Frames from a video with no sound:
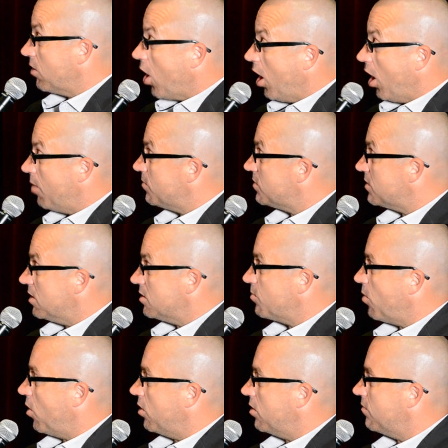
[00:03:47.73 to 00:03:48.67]
comps as
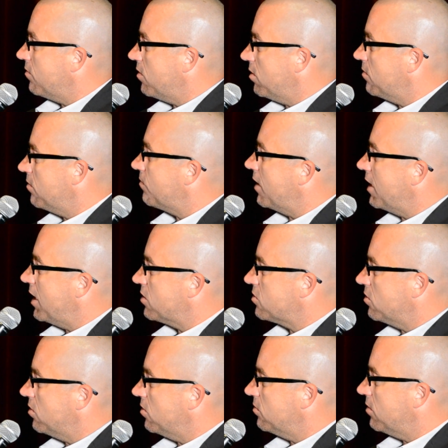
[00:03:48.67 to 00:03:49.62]
part of the
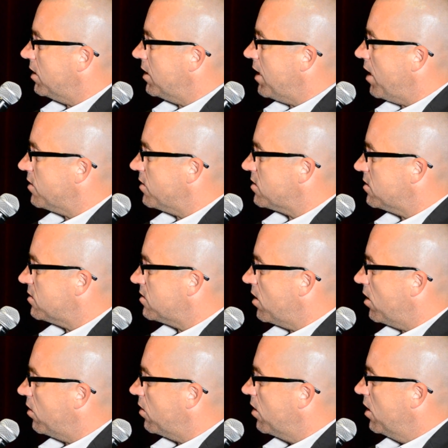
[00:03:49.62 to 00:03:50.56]
financial analysis
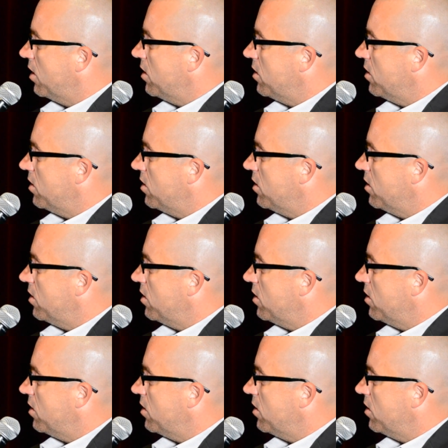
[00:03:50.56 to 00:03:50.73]
there,